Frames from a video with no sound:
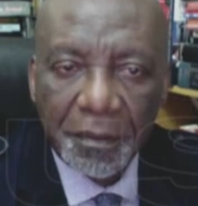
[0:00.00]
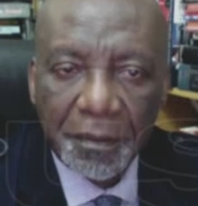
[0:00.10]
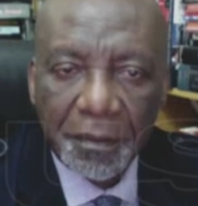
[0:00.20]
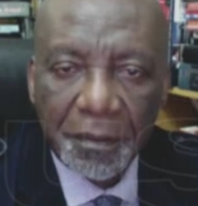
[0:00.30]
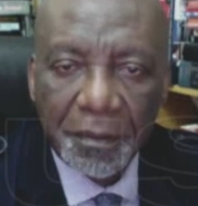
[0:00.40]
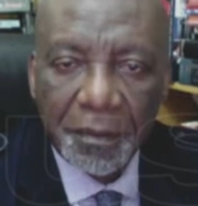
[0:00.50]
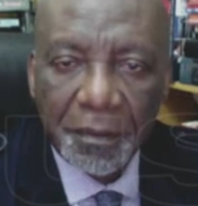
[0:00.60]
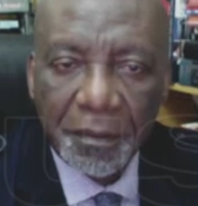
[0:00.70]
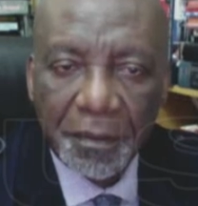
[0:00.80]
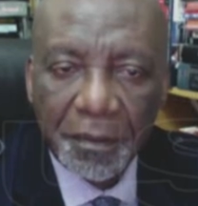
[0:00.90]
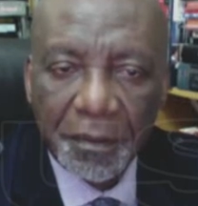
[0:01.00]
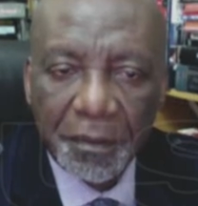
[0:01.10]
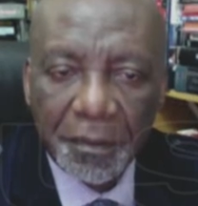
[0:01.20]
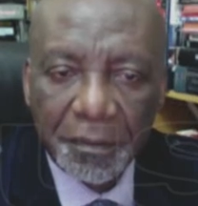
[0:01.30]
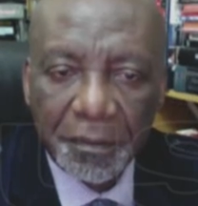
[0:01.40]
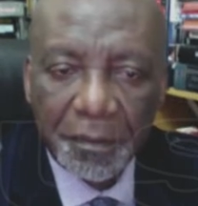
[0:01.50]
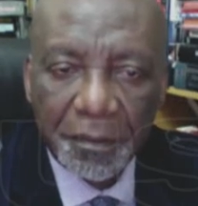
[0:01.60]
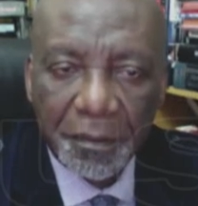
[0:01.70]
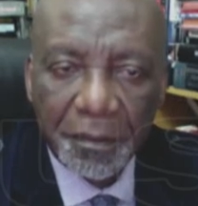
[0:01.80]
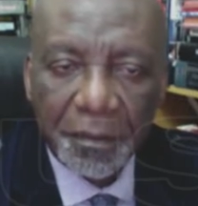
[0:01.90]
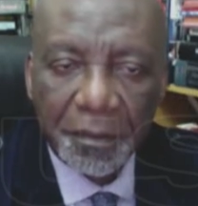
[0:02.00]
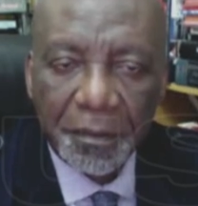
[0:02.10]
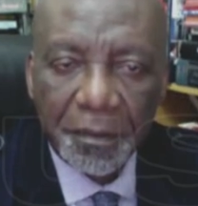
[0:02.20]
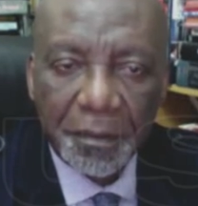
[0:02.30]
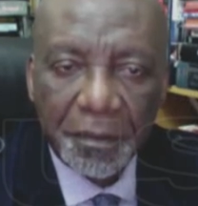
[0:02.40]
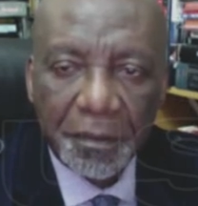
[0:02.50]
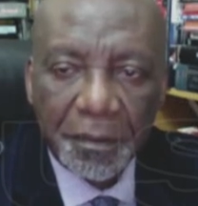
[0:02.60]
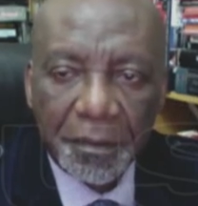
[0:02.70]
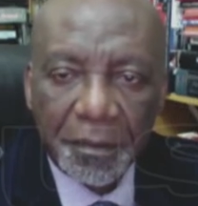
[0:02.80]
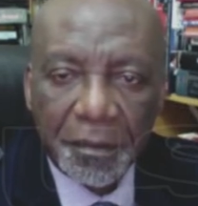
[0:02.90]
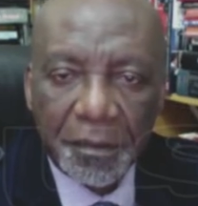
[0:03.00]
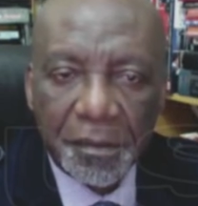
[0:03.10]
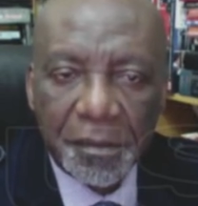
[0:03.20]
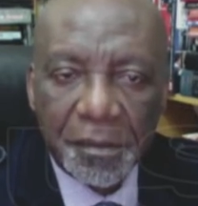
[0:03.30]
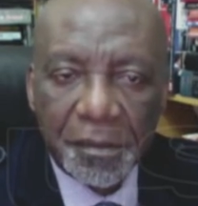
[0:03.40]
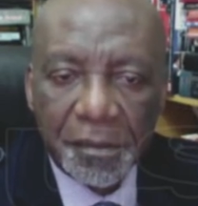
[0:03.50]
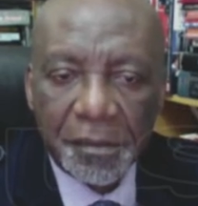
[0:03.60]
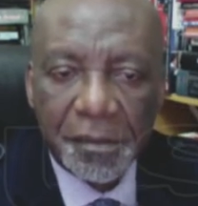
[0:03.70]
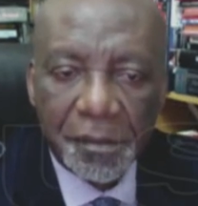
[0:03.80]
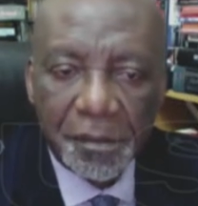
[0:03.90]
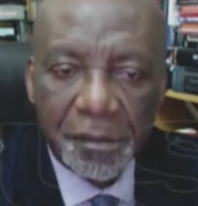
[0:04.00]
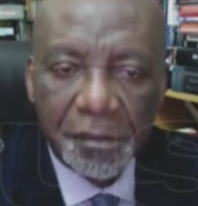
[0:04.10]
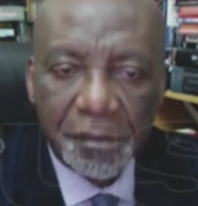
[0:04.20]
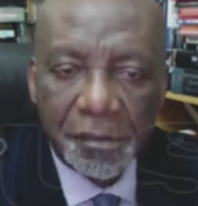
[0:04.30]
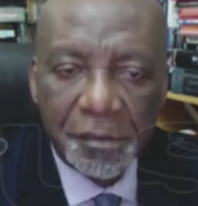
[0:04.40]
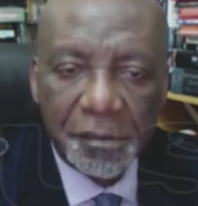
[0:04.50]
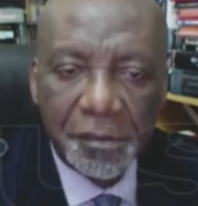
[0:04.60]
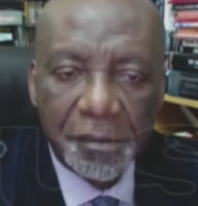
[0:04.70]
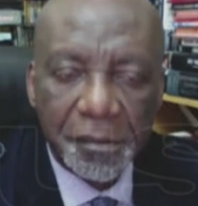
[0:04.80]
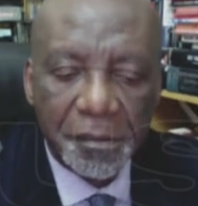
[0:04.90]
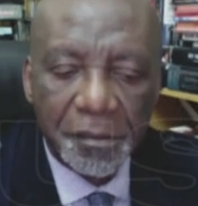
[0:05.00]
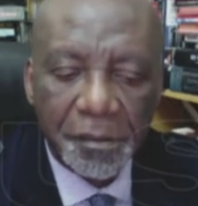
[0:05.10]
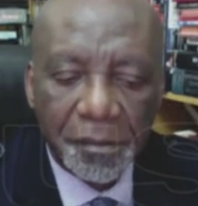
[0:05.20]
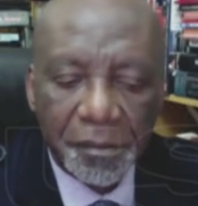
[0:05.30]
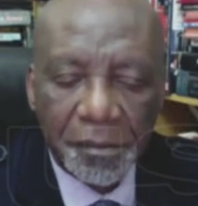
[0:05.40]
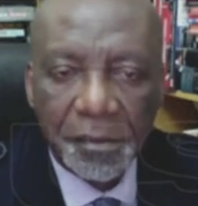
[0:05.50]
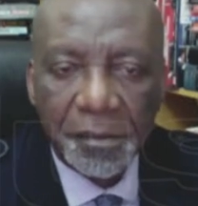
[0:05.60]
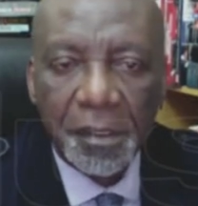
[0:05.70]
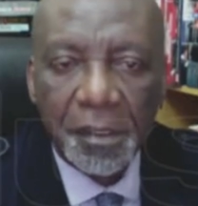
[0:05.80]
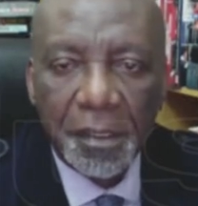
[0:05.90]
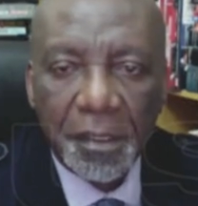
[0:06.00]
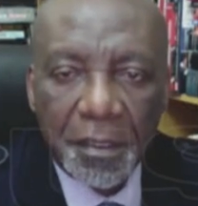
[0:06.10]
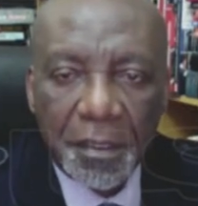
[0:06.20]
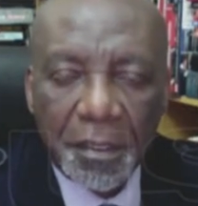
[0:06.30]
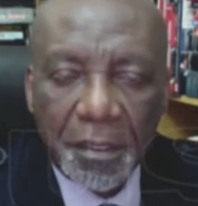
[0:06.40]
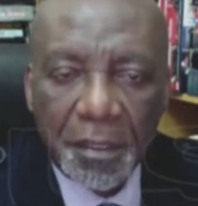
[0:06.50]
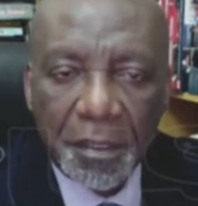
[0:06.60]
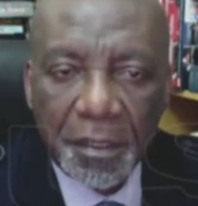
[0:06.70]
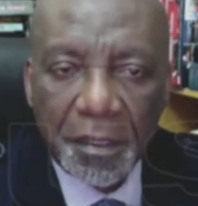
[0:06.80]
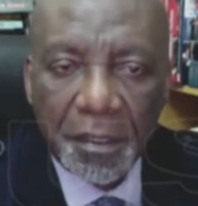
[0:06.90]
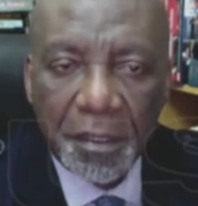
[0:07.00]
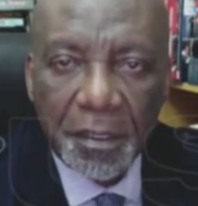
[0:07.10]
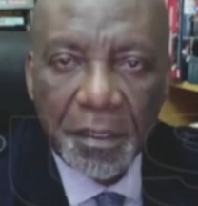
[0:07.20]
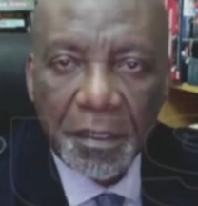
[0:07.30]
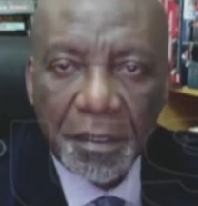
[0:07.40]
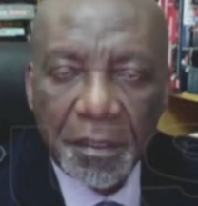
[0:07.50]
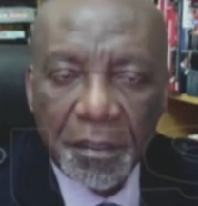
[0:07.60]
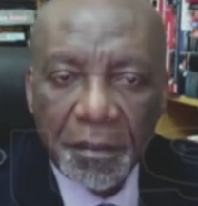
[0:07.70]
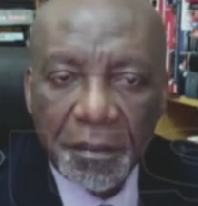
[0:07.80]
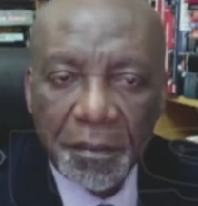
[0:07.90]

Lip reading: (silent)